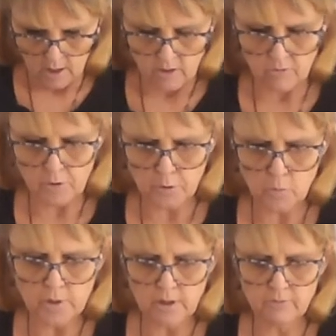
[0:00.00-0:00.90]
You've got the
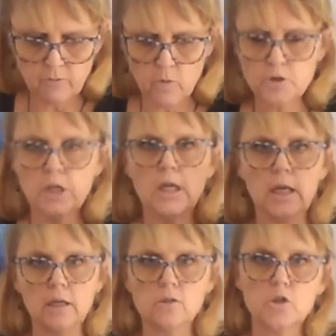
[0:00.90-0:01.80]
Wheel of Fortune
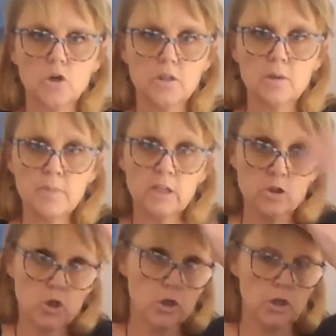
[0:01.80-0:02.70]
here, so something's
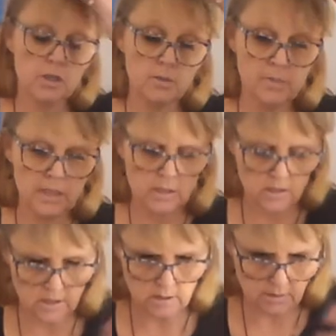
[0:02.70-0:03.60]
turned,
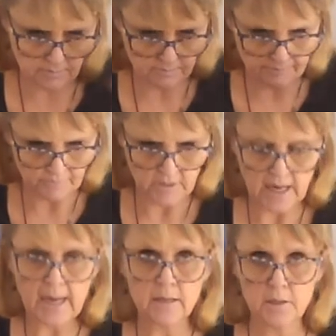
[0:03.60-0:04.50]
something's
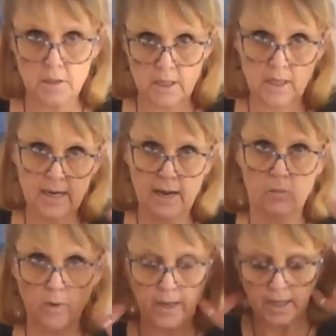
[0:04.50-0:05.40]
ended, and now
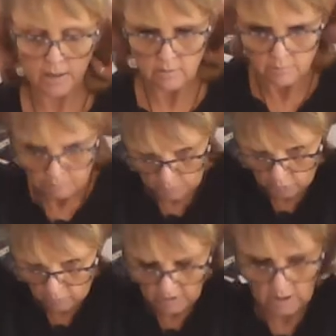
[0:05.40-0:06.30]
we're
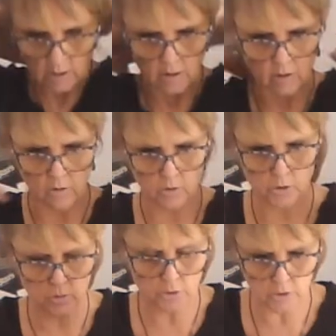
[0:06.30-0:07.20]
moving on
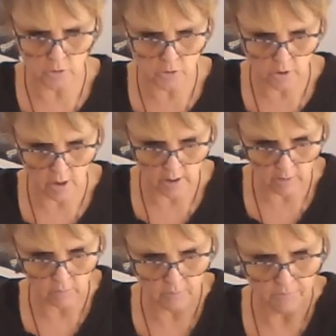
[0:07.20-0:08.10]
to a new
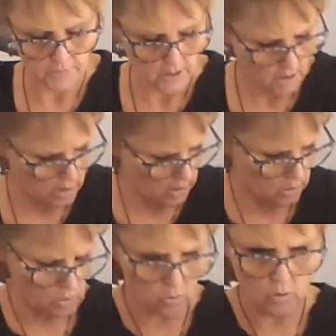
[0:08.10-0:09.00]
cycle.
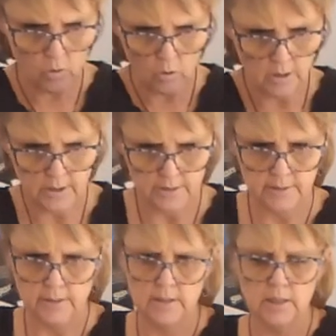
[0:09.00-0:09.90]
You're
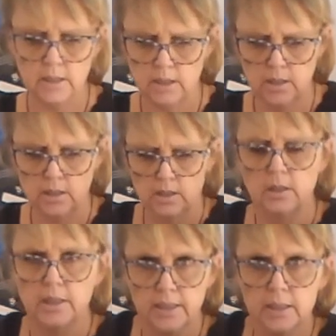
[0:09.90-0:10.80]

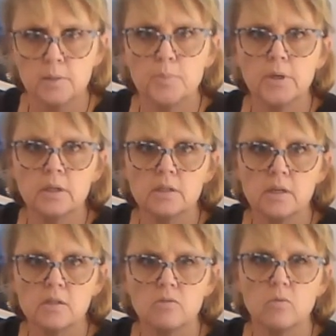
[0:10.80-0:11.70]
in the
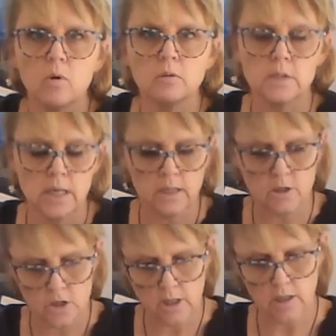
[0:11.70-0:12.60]
Princess of Wands
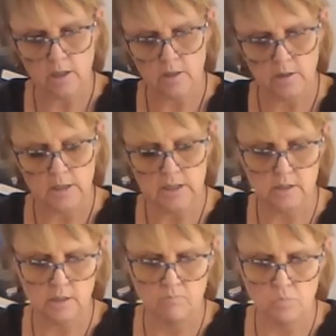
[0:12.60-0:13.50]
energy.
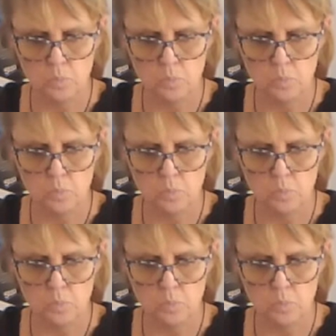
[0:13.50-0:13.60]
It's